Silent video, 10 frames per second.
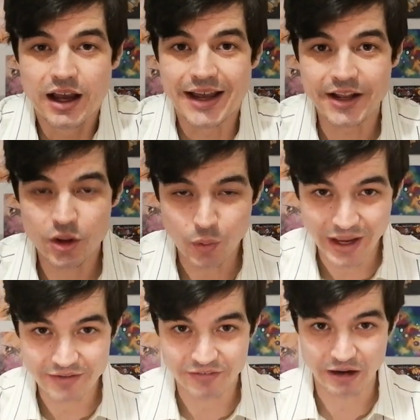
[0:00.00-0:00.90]
another way
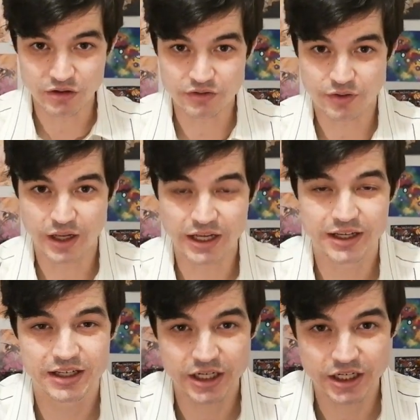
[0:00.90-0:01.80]
I found of
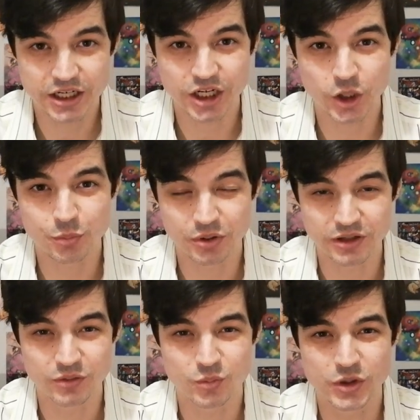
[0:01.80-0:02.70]

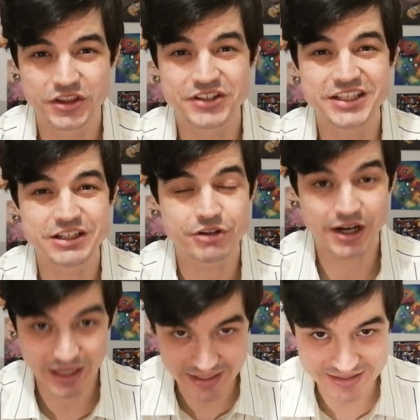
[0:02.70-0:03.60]
coping with the
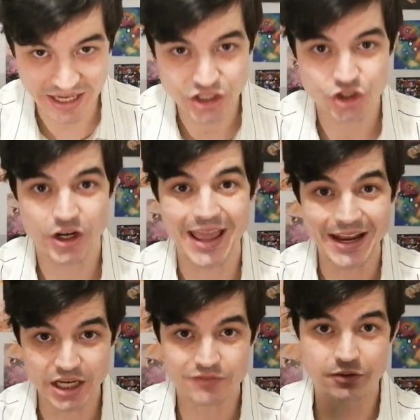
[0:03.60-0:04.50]
derealization
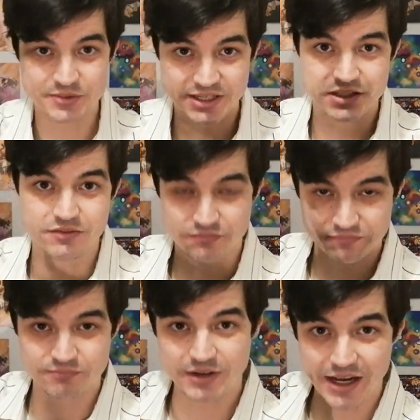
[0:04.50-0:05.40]
end of obsessive,
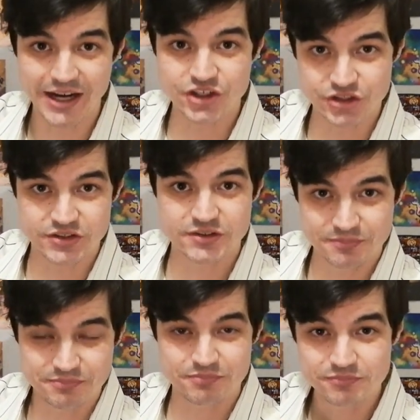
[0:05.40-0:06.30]

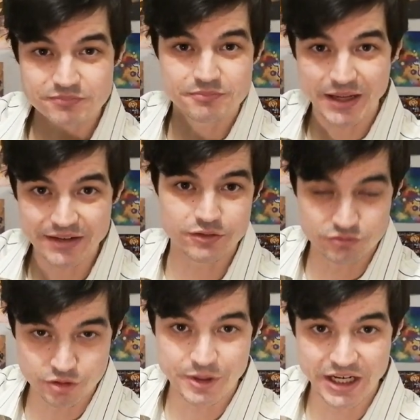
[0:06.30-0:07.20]
anxious, painful
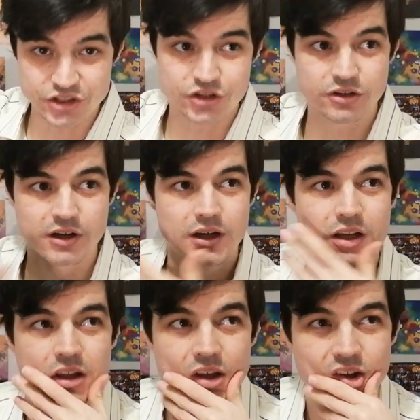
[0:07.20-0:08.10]
rumination,
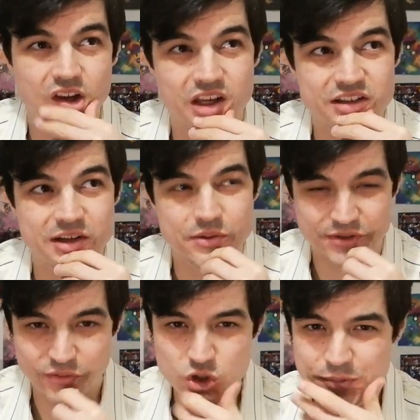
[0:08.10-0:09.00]
because I've
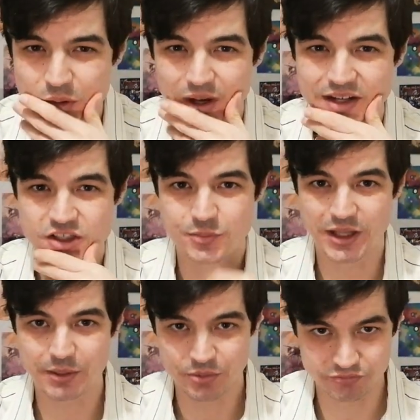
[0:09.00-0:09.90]
always been quite anxious, but
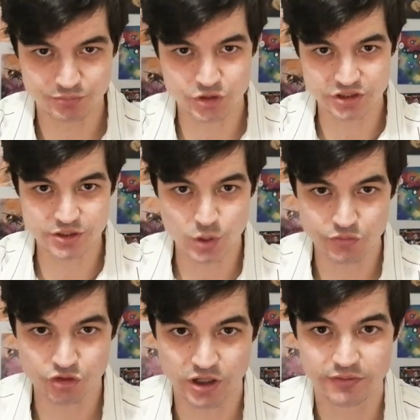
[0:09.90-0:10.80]
that pushed it into
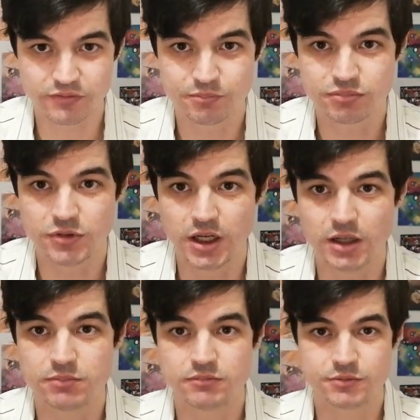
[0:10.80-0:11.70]
overdrive,
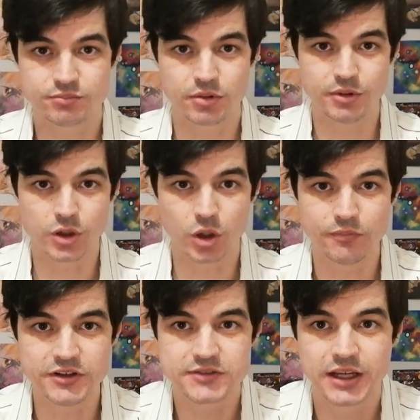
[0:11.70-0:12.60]
probably quite
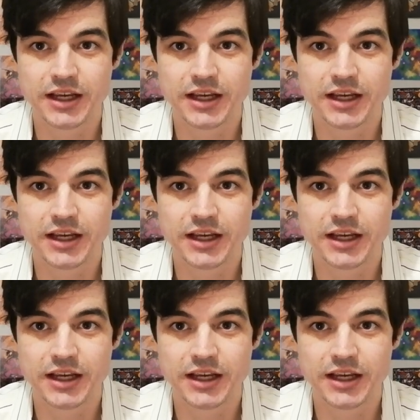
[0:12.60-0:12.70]
obvious.